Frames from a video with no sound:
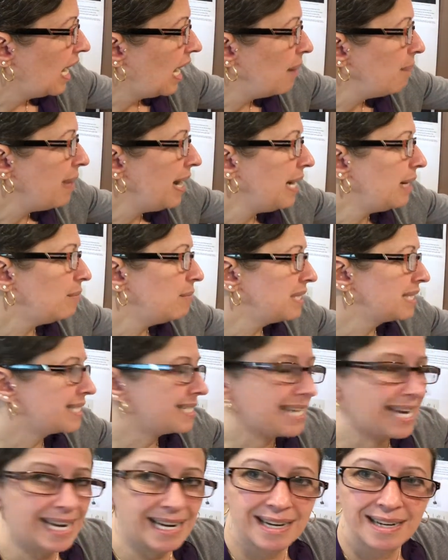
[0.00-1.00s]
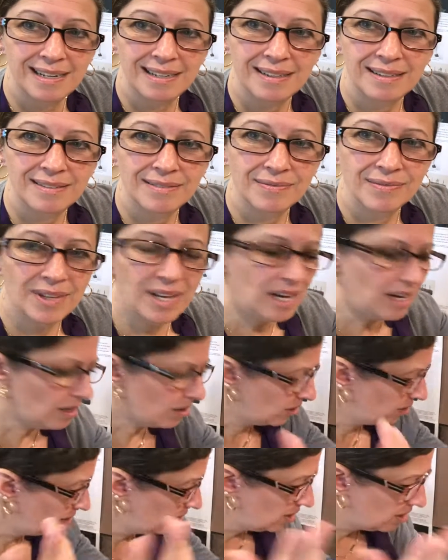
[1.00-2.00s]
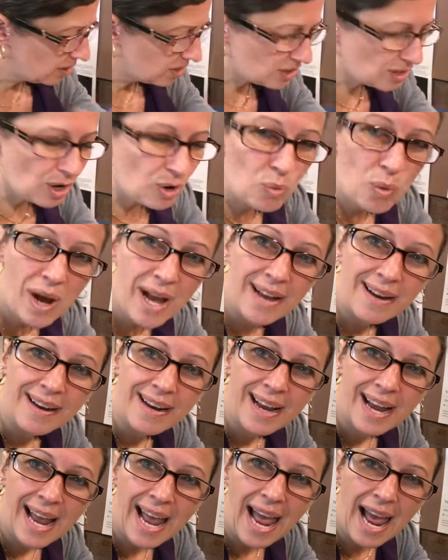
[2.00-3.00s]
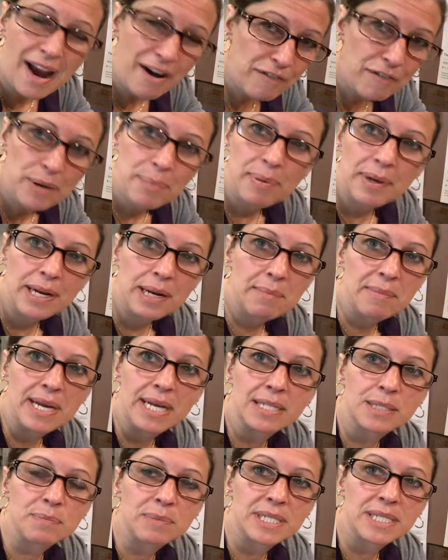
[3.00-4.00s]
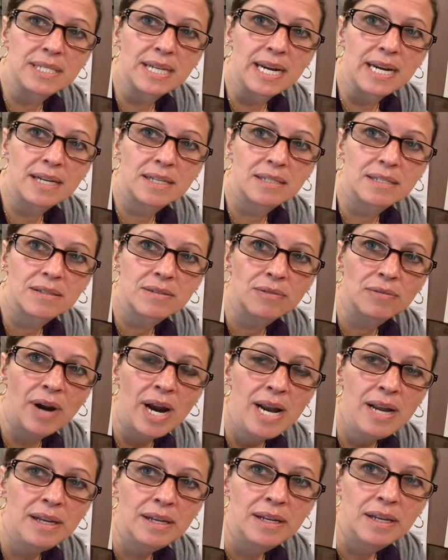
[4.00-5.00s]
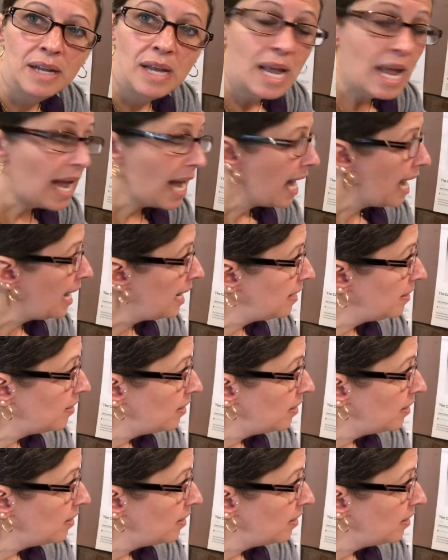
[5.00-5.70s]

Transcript: made a mistake. So what? Everybody makes mistakes, right? And